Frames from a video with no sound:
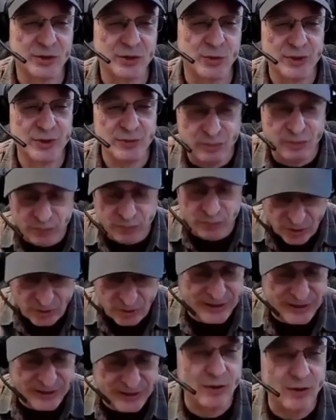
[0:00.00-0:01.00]
So we
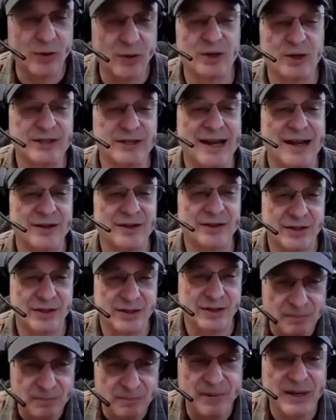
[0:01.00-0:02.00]
broke that all down to
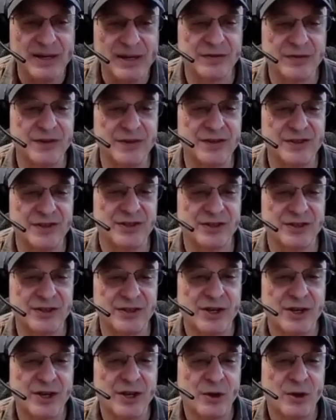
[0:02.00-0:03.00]
the basic physics.